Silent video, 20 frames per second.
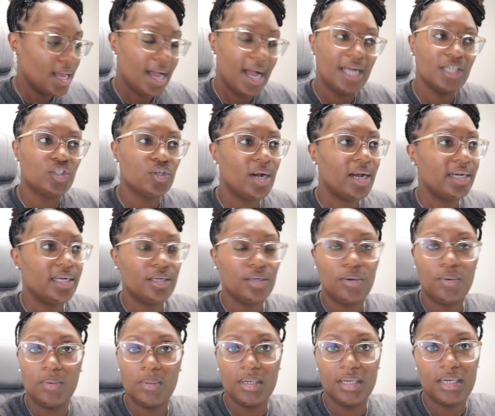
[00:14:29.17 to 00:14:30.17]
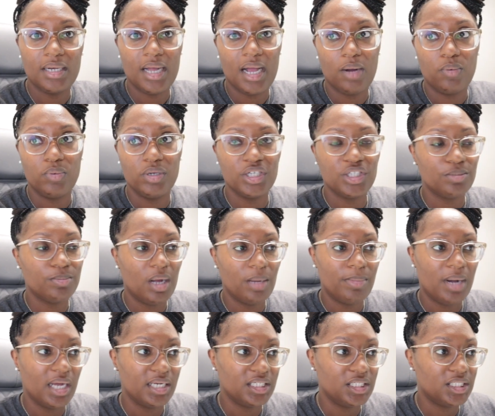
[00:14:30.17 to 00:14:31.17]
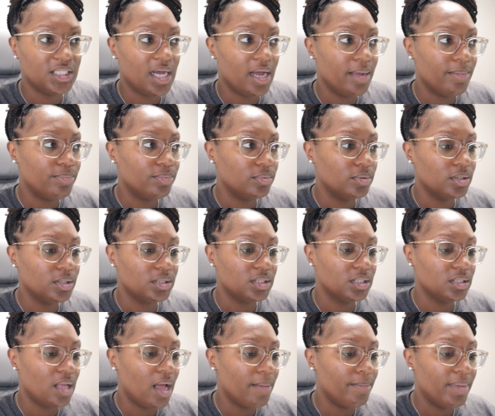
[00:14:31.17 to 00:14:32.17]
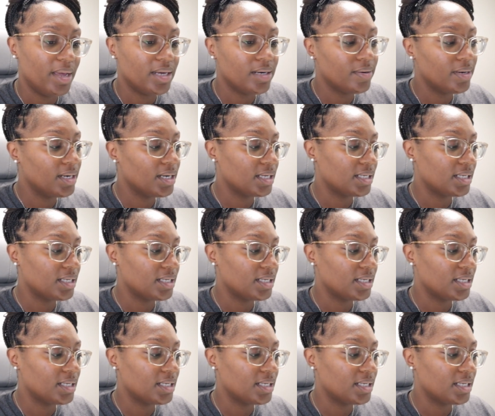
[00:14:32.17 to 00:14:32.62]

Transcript: I tried it on. I wish my body type looked a lot better in it,